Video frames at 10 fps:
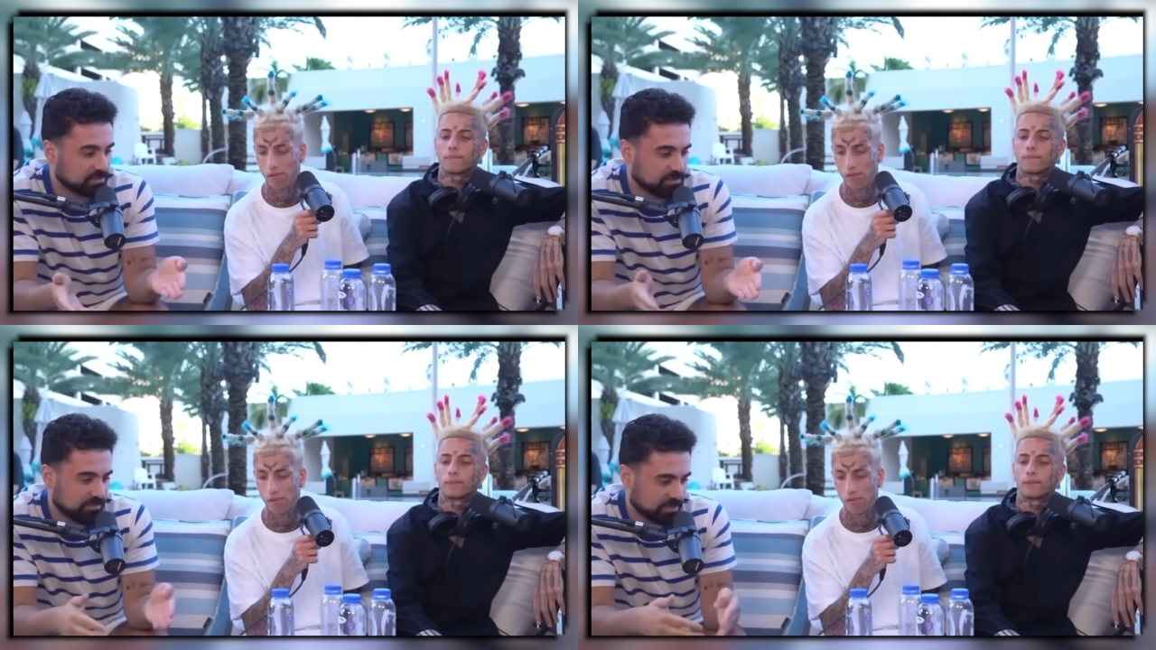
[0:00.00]
Speaker 1: in
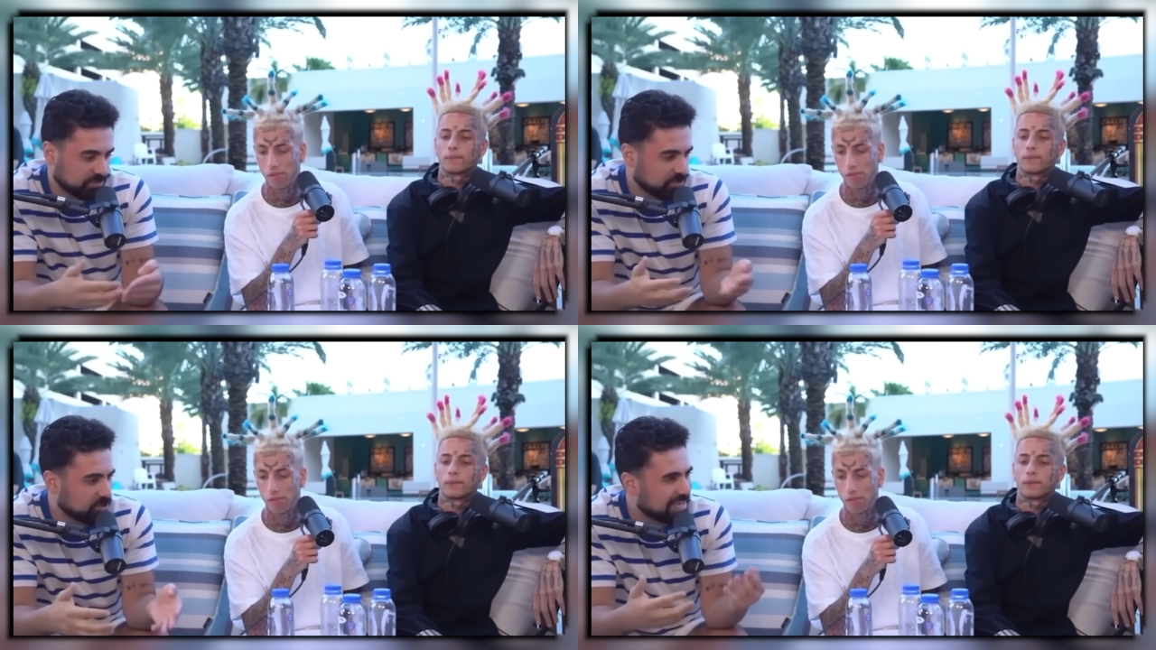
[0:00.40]
something. So
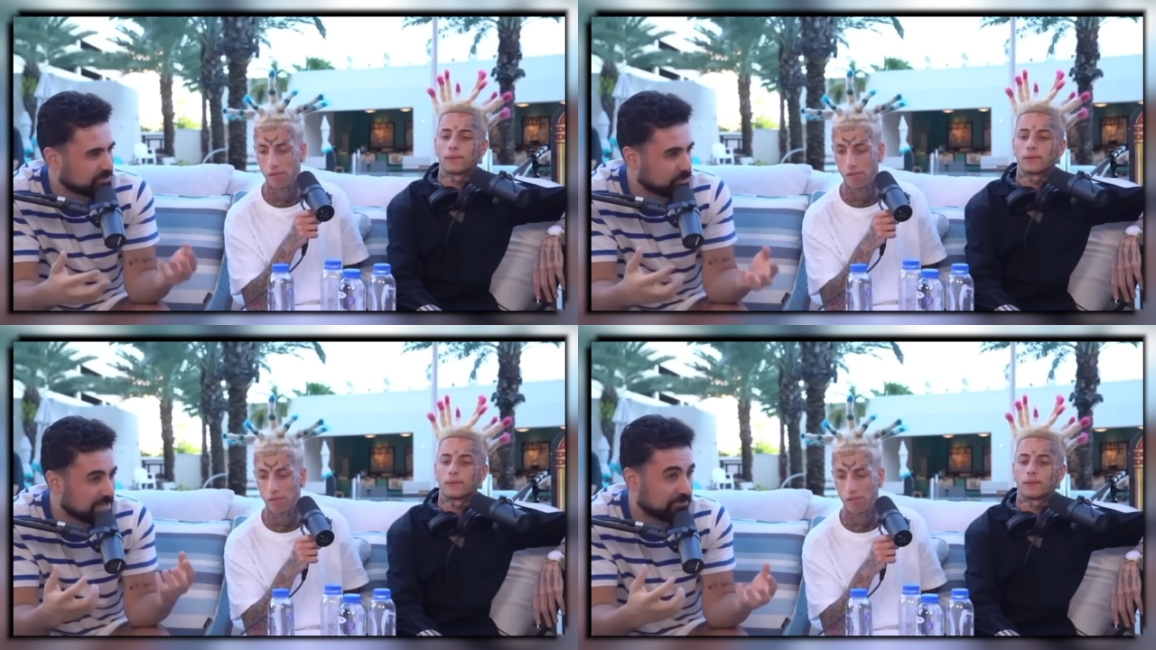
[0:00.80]
you guys
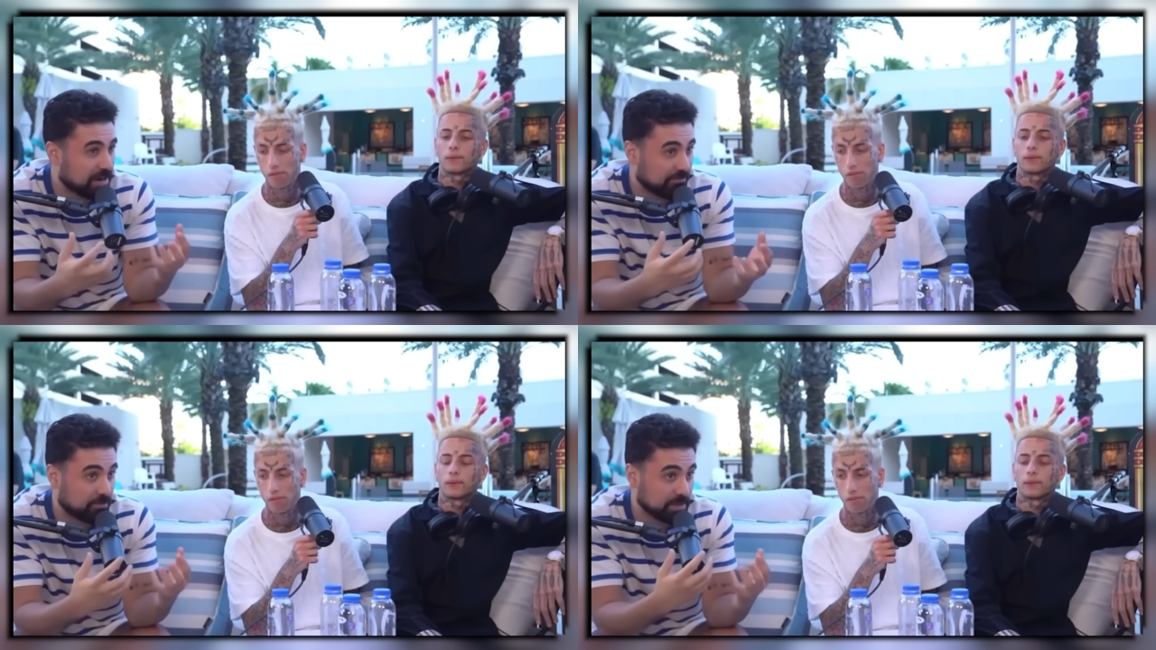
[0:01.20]
will never
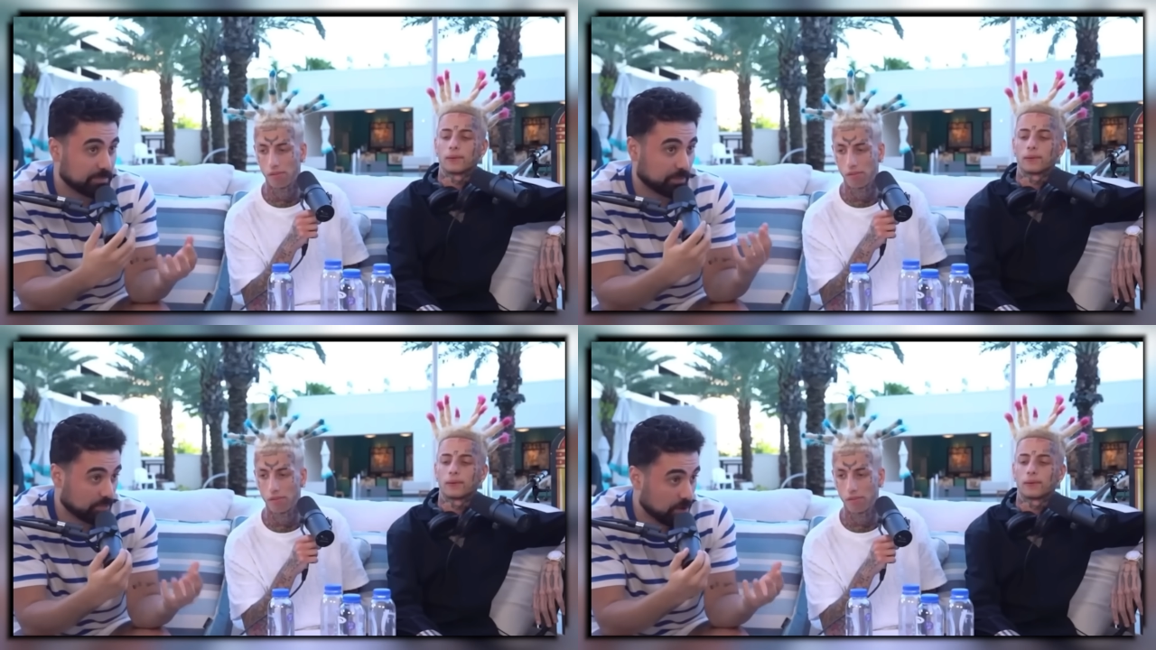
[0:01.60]
ever be
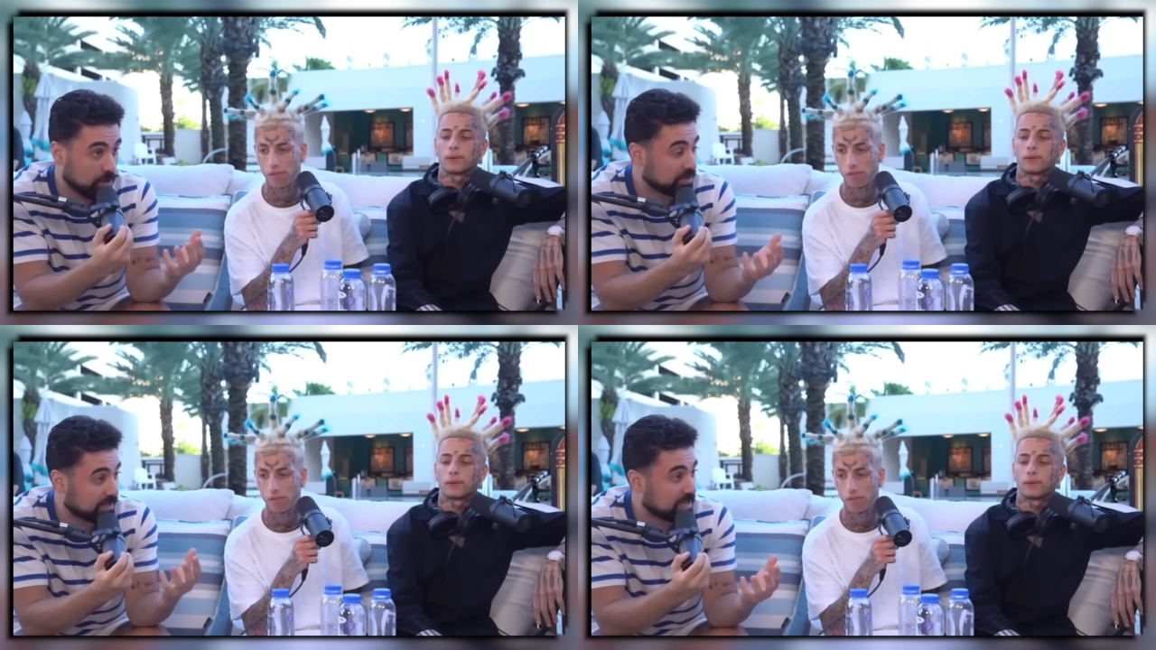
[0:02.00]
broke
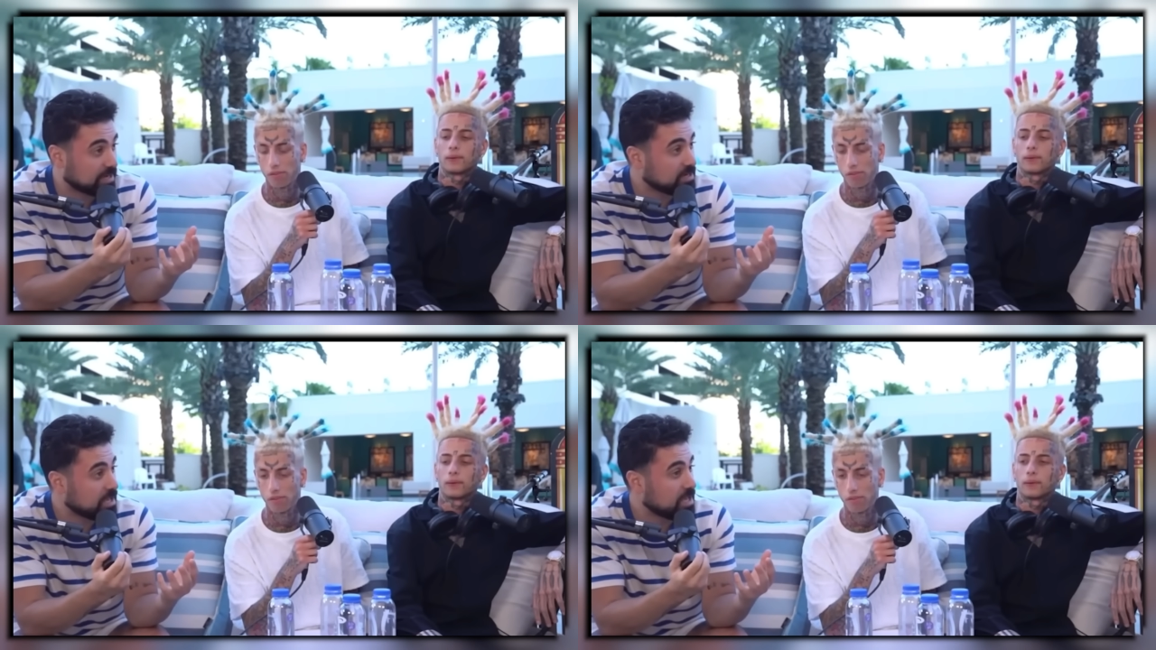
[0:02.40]
again